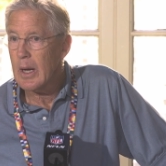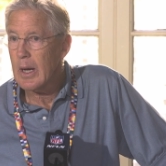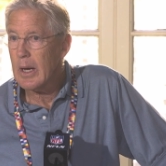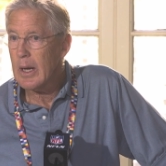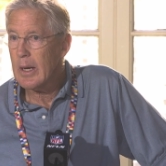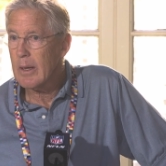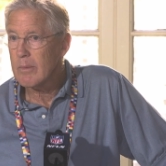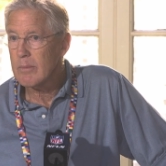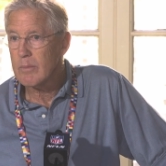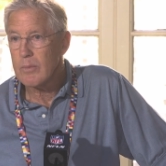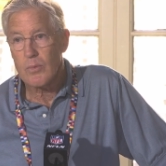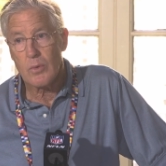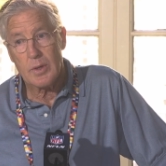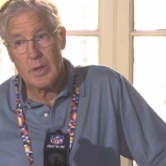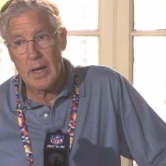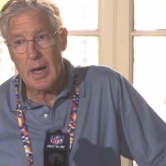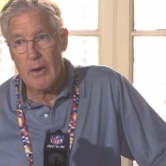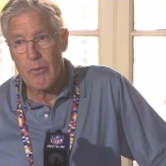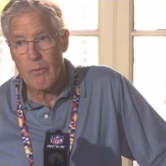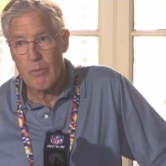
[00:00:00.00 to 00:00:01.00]
Um, well,
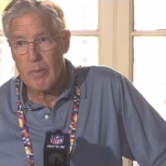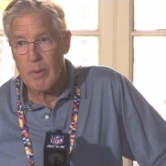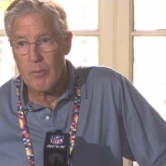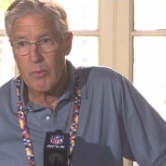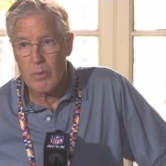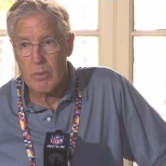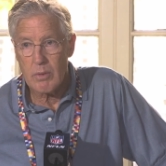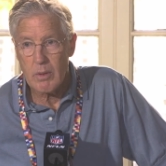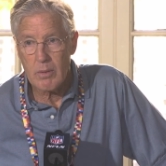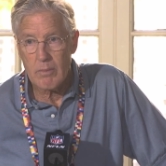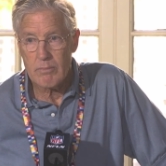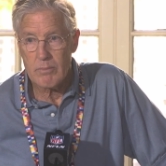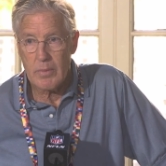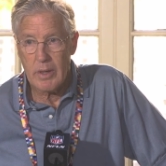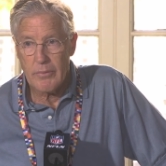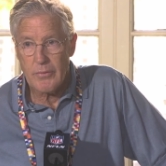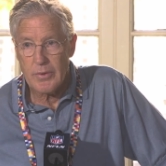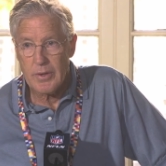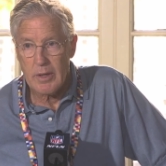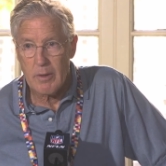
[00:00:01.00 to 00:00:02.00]
yeah, I remember
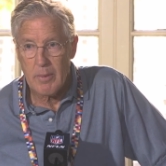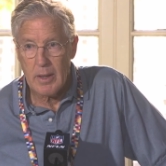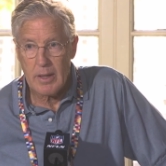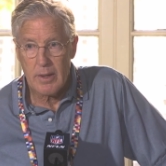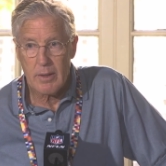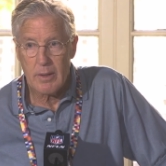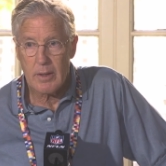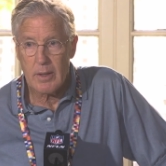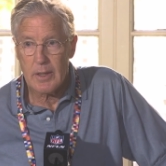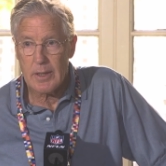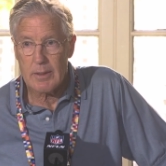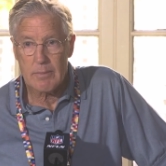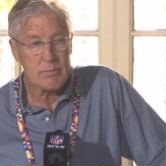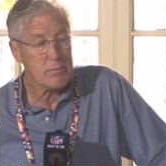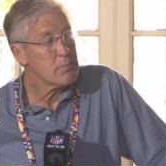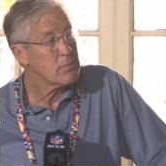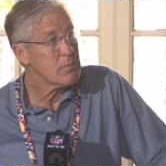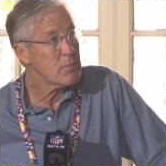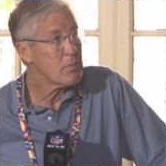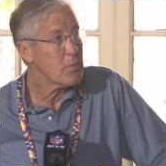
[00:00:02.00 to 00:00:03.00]
everything about it. Um,
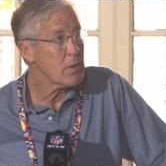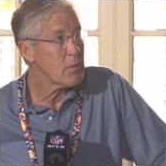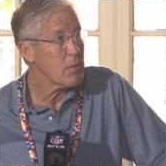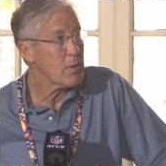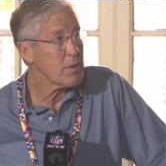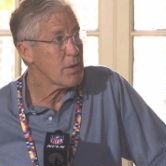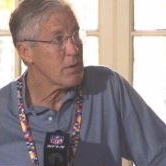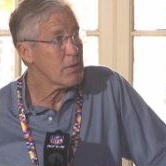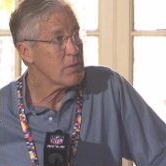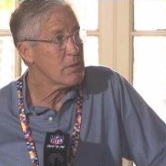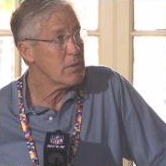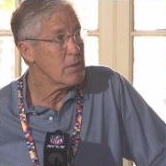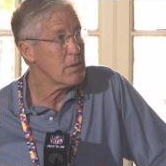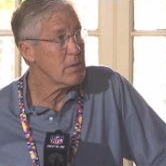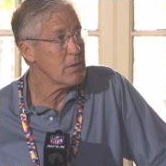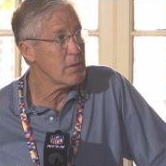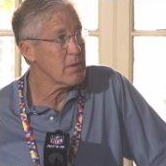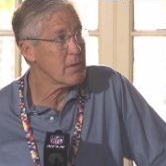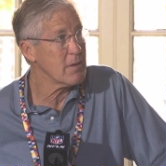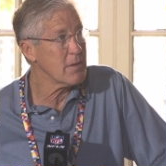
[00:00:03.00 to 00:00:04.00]
what do you want
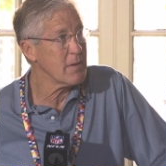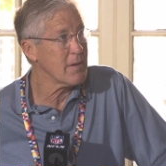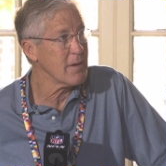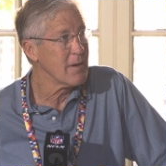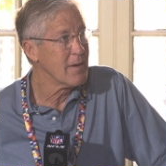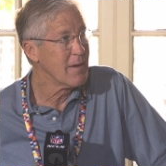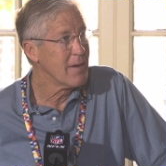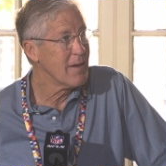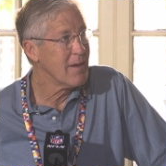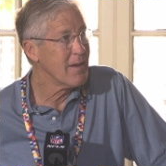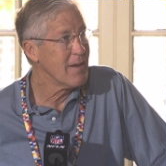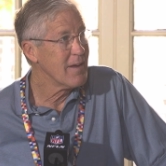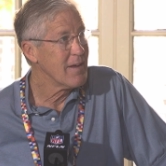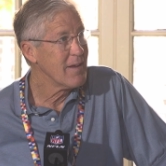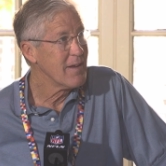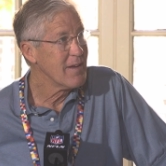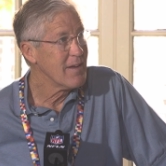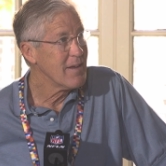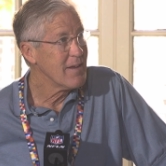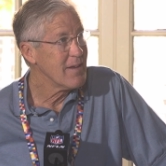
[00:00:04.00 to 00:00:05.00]

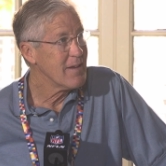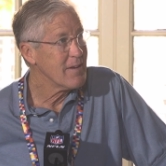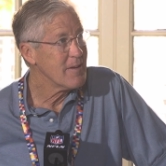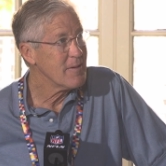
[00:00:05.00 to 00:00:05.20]
to know?